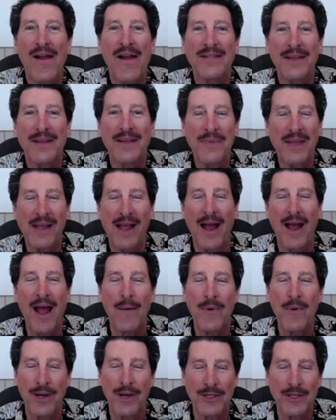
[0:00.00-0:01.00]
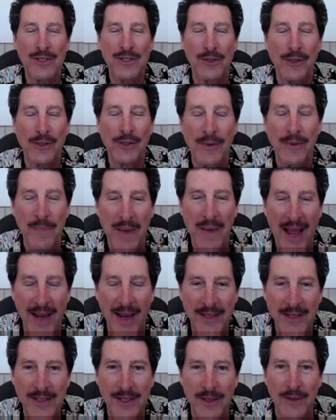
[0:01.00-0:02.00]
Something I, want to circle
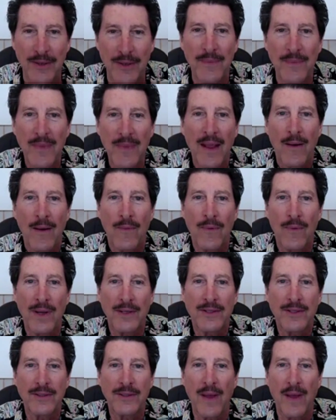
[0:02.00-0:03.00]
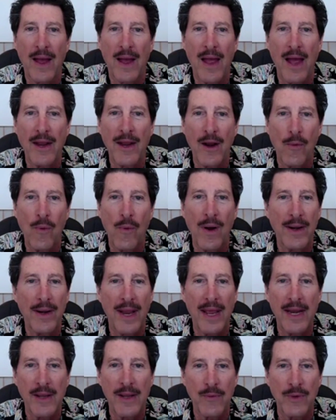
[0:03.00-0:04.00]
back to, which I, don't
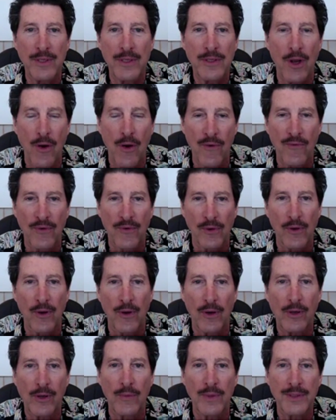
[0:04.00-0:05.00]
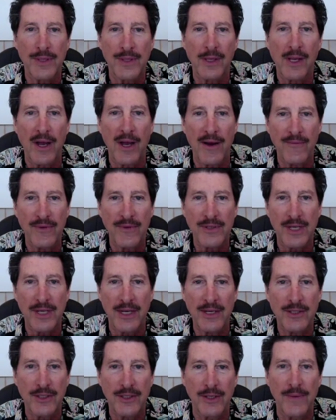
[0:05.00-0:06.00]
want anyone to overlook, was the
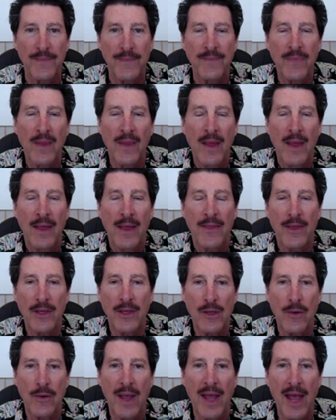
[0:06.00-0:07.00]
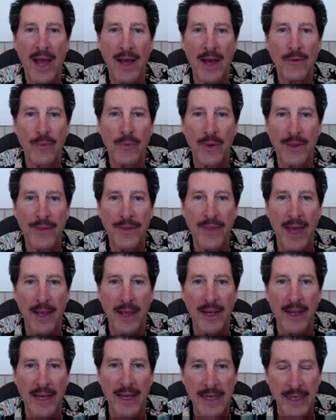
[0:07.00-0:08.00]
conversation that you had with
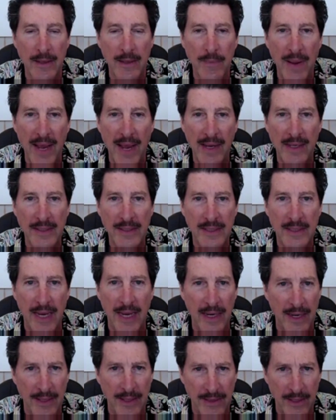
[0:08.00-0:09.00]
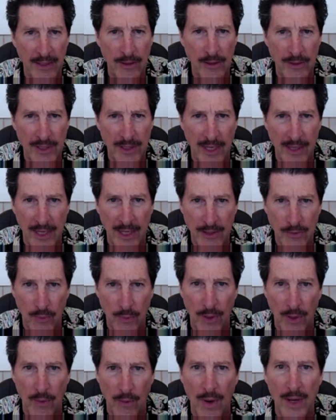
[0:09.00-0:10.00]
that lady in Pakistan. I think you said that's
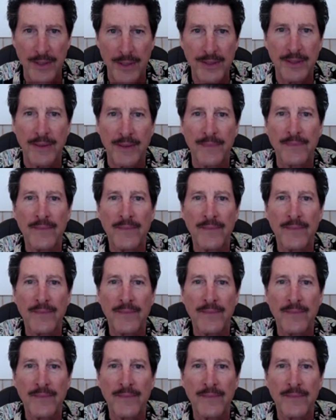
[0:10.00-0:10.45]
where it was.